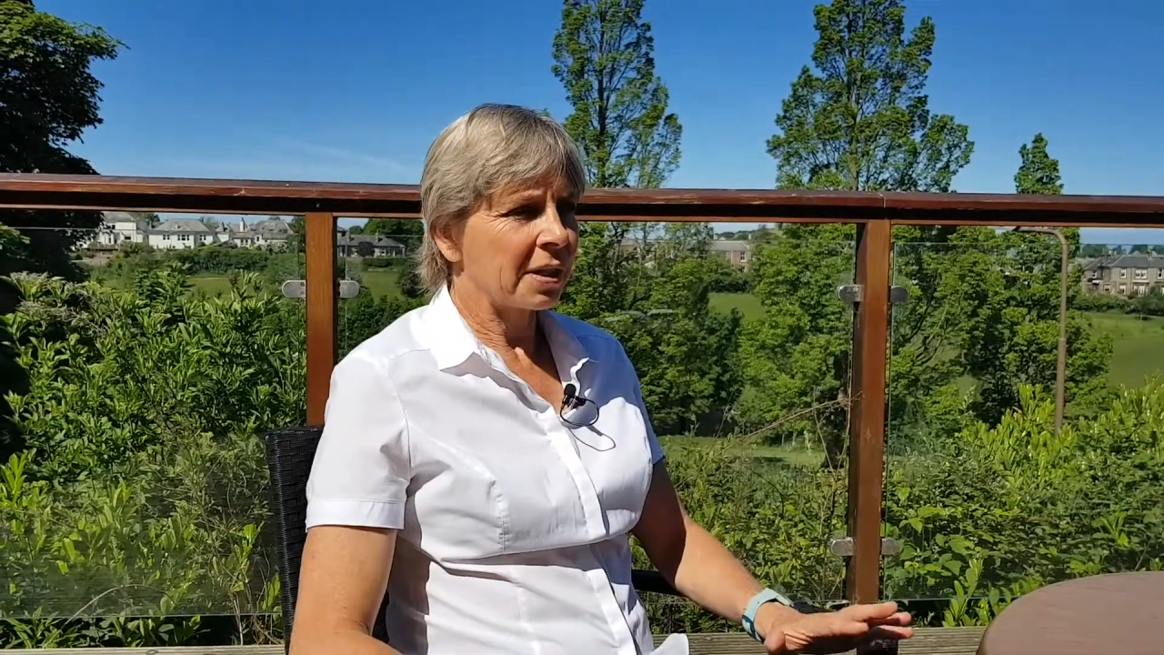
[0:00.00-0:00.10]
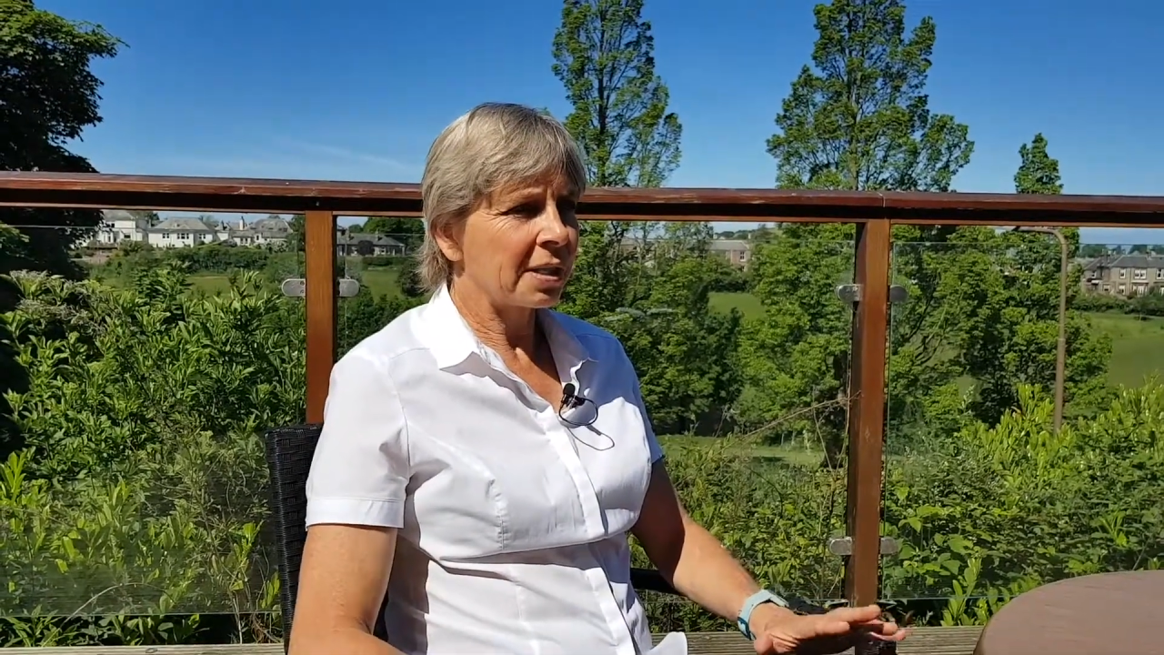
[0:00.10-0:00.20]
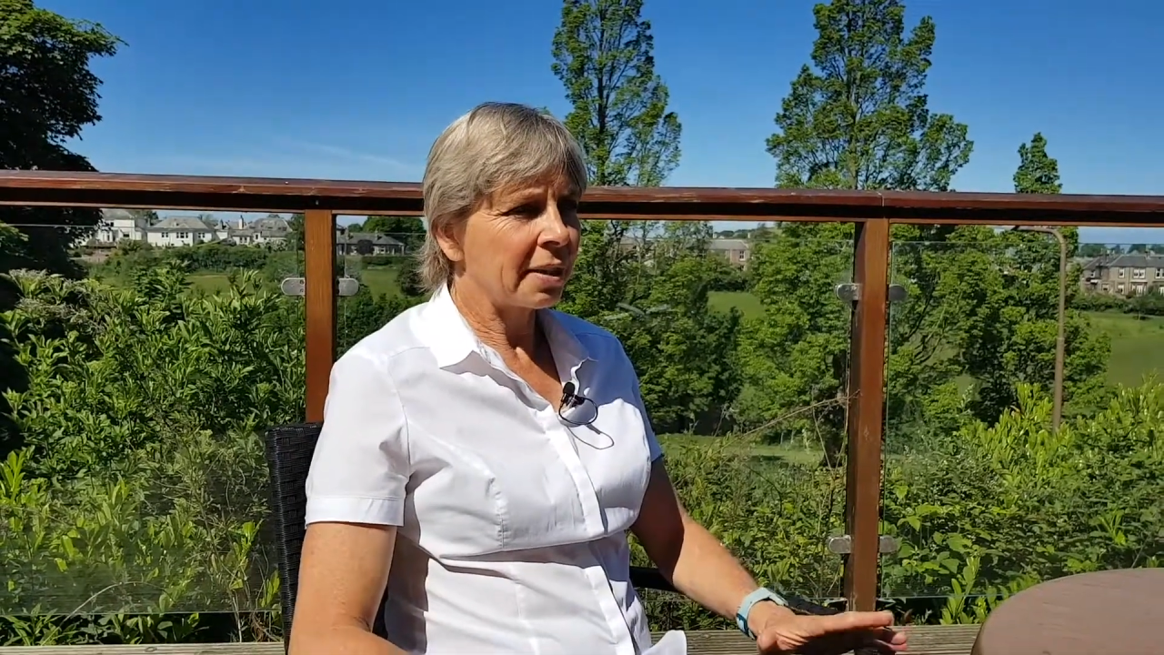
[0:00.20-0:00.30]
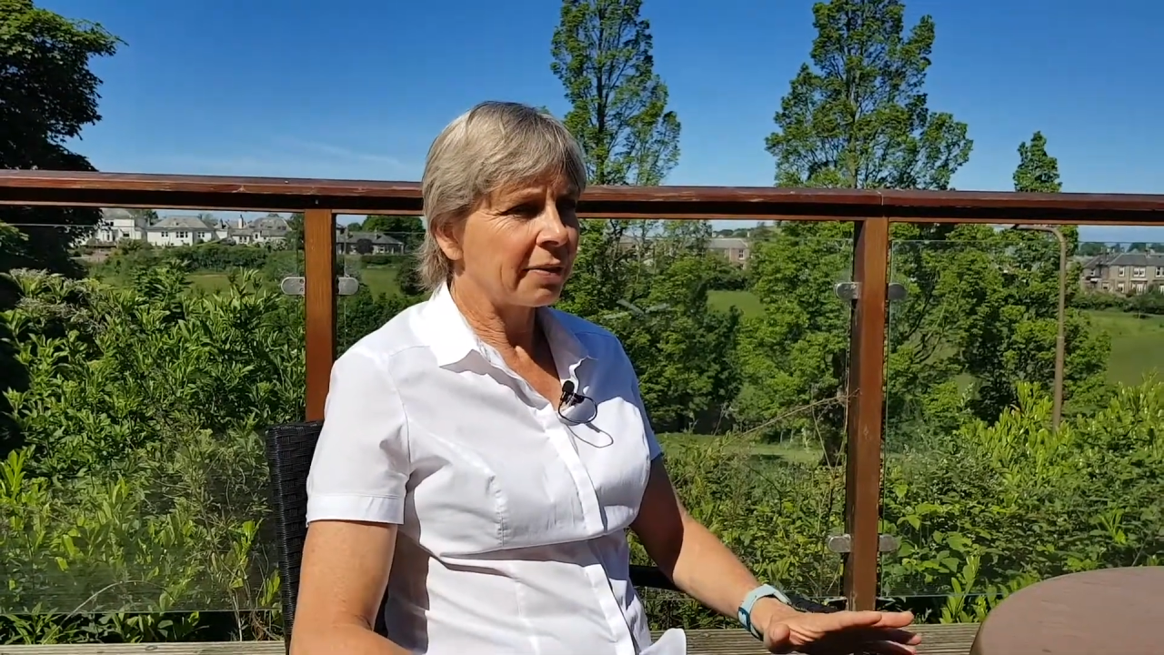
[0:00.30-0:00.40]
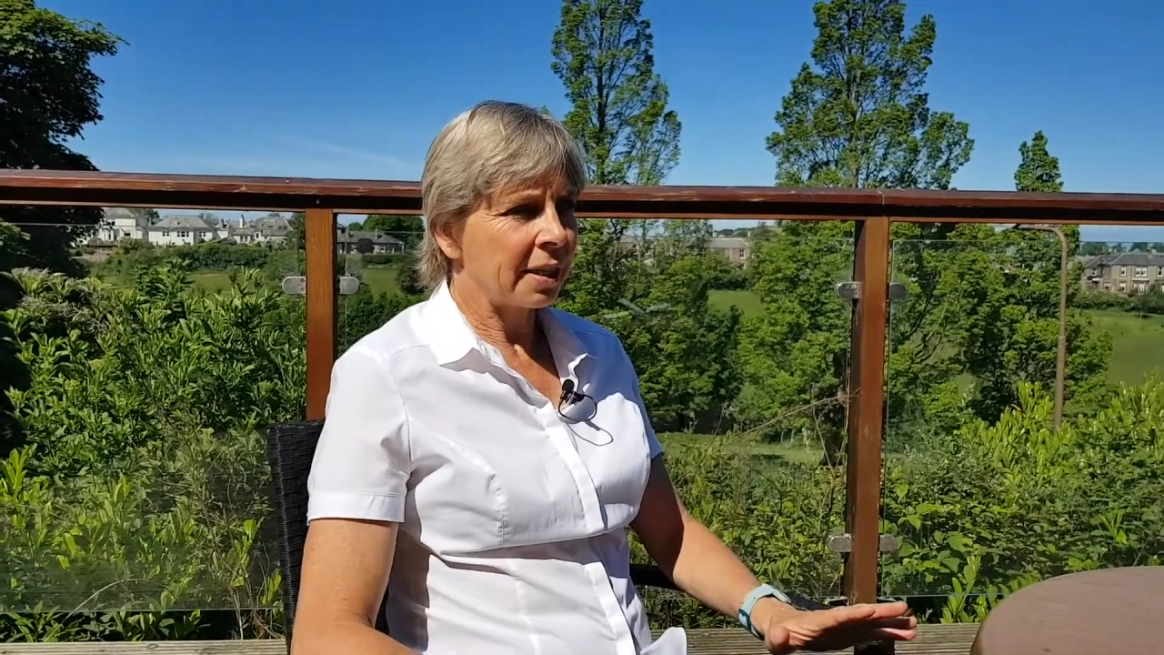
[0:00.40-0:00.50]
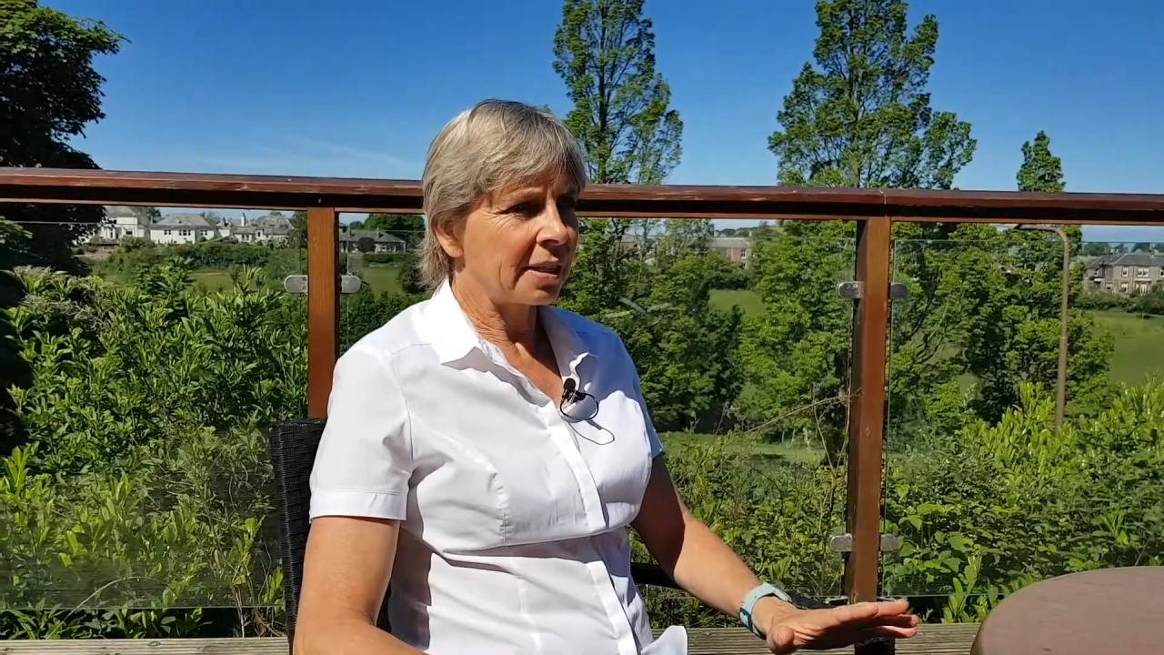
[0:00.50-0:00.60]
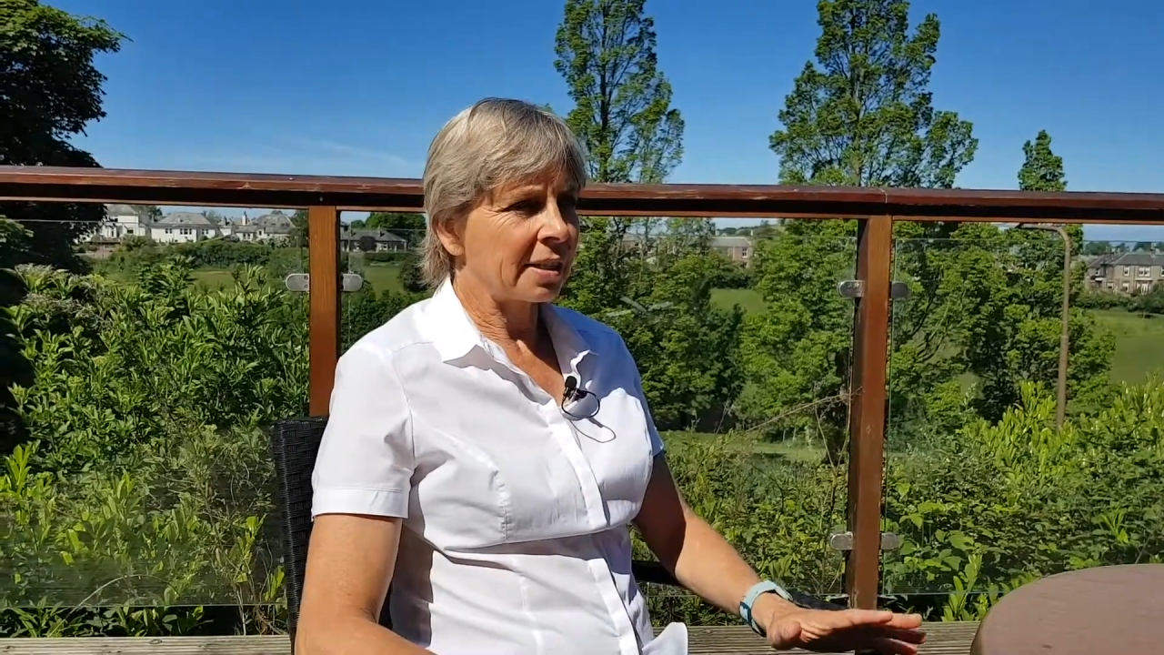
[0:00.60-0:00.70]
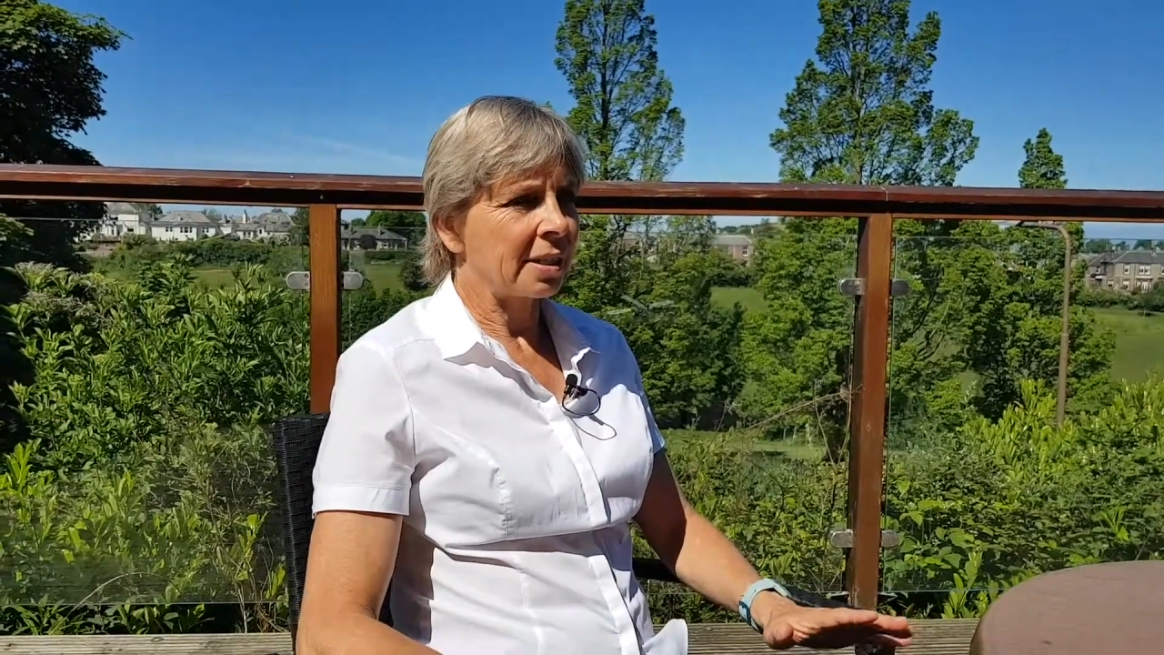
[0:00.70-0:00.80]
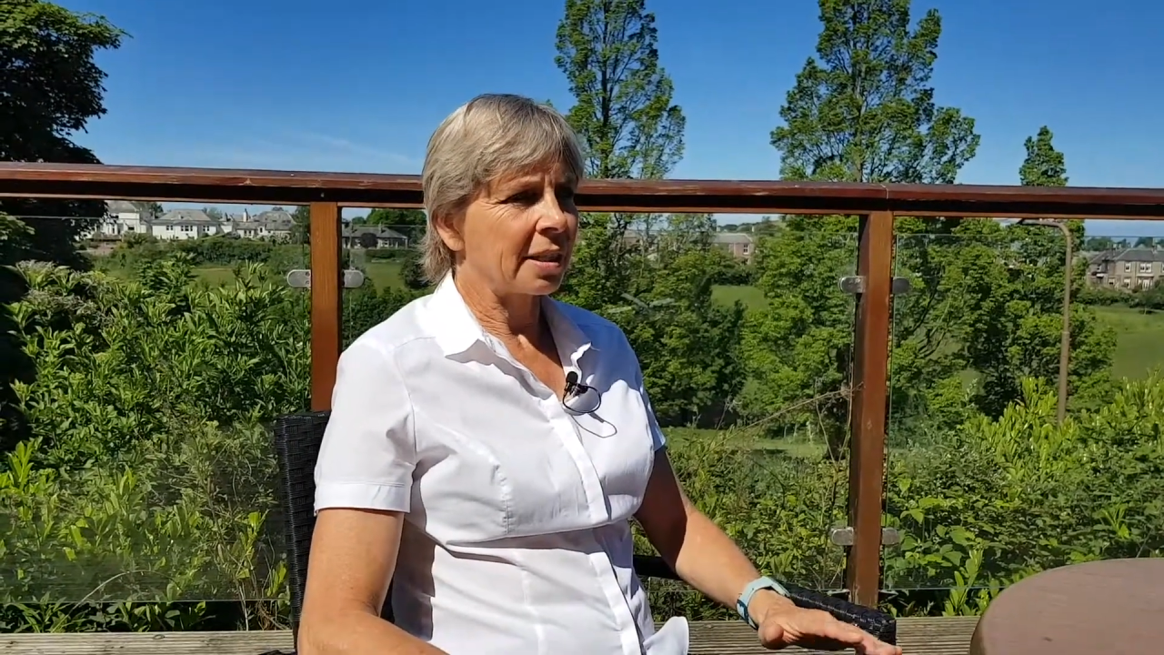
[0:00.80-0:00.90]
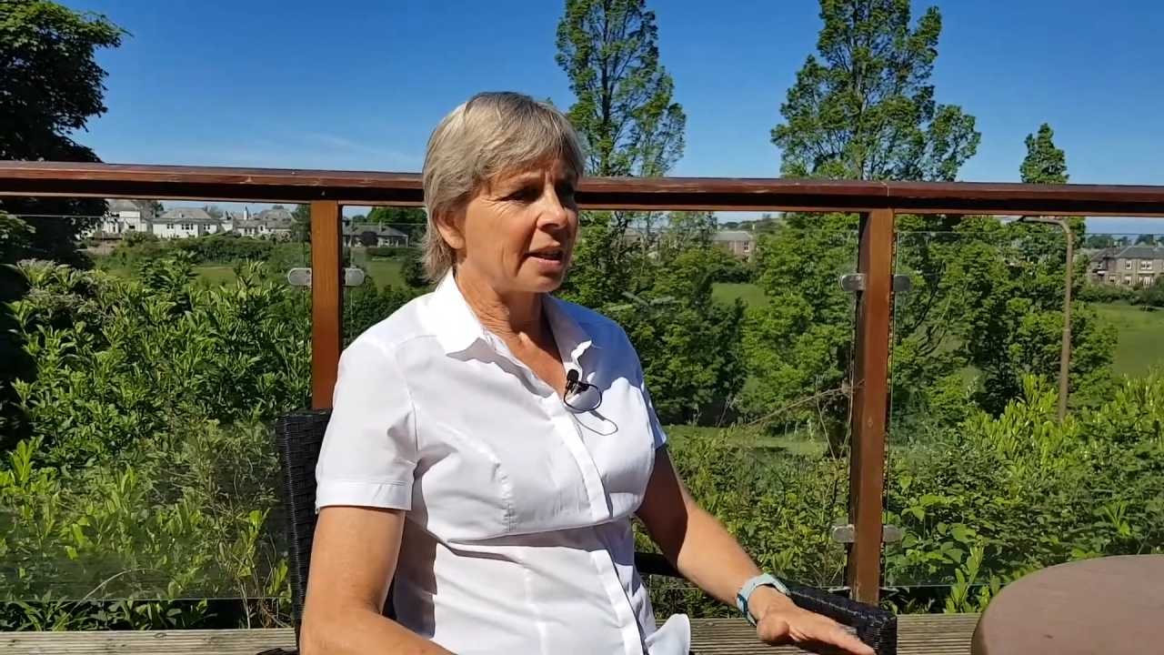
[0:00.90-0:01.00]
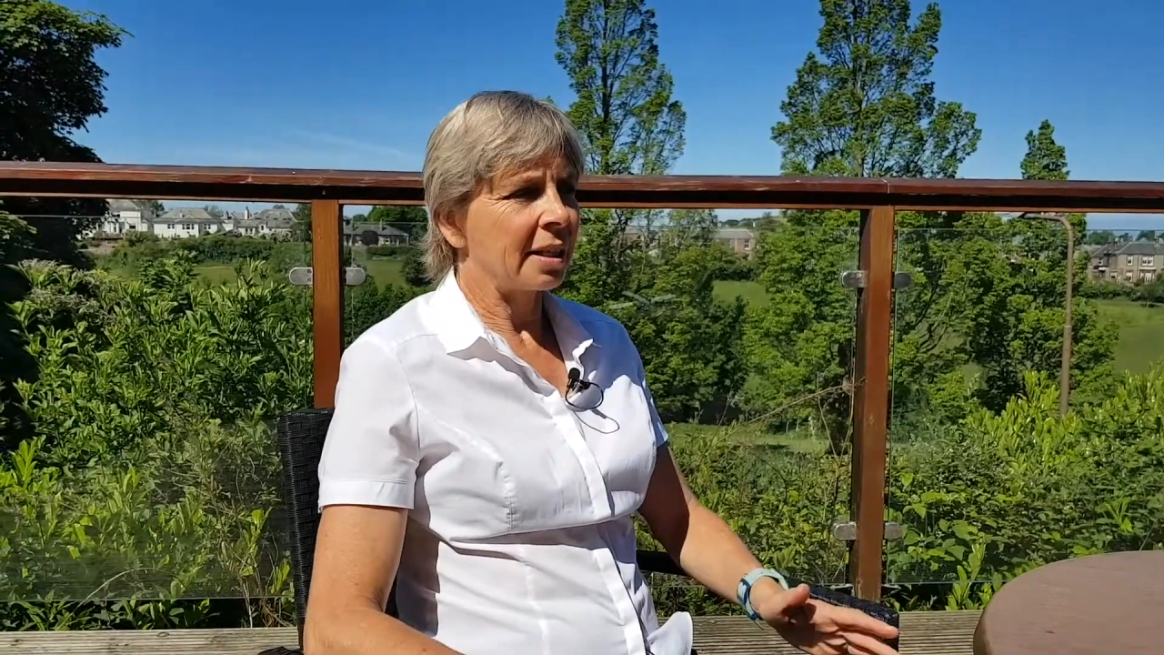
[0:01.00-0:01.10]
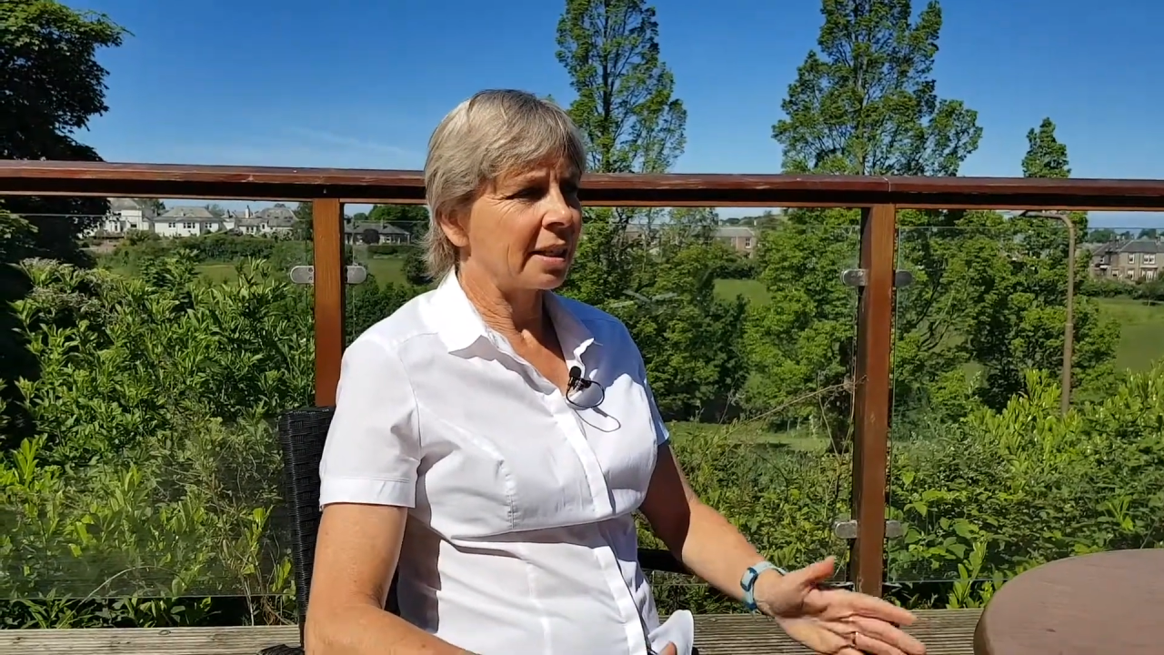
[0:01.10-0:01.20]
surveys that are done is